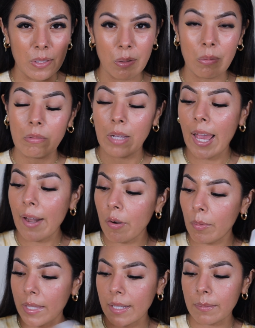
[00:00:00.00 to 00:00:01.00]
So I don't
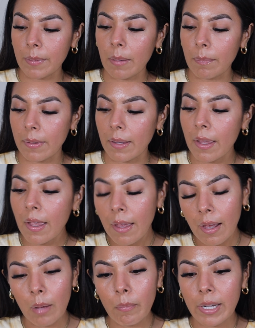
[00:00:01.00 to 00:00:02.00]
know what that's about, but
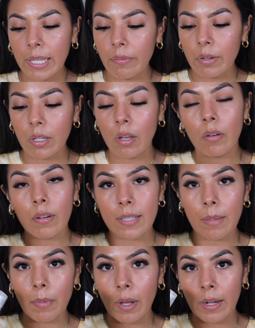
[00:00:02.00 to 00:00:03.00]
I'm going to give it a go because
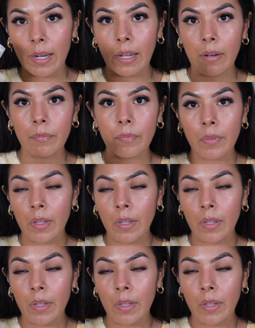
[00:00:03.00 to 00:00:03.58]
I bought it